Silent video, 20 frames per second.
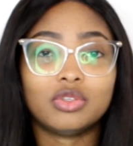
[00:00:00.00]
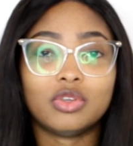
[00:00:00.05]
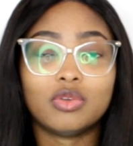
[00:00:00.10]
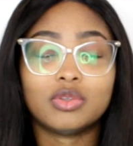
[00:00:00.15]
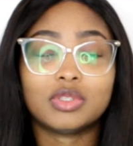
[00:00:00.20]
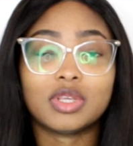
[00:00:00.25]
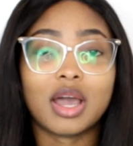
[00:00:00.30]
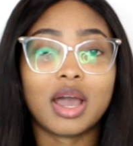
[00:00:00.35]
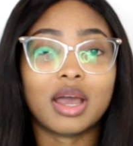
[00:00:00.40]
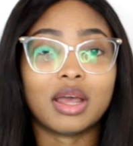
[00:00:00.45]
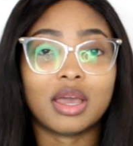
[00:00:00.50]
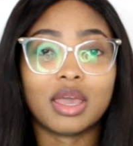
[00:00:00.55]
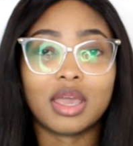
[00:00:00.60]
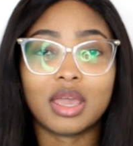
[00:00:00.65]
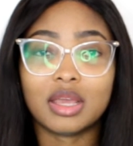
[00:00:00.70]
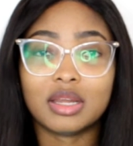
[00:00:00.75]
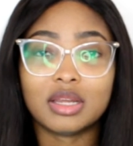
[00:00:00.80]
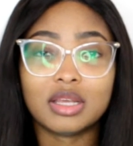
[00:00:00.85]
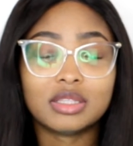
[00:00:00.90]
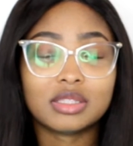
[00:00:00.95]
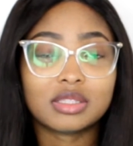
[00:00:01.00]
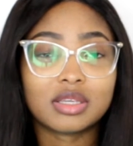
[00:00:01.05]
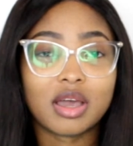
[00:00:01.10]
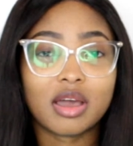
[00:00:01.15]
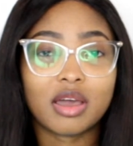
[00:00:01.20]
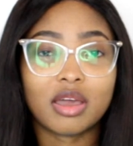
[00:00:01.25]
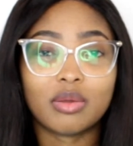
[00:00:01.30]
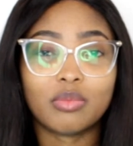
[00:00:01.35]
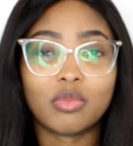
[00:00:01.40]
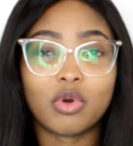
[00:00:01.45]
use it at any
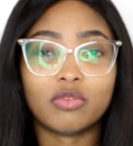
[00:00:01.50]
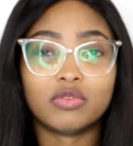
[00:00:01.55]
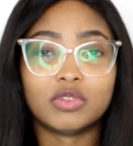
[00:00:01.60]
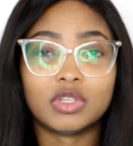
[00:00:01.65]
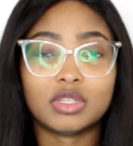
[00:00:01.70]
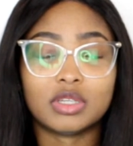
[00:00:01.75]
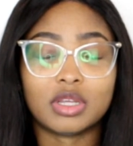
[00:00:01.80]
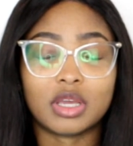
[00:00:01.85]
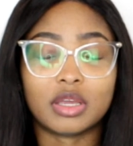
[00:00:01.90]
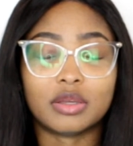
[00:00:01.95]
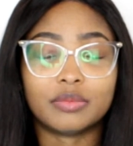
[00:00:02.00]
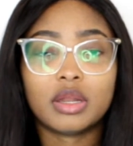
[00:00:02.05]
time of the day.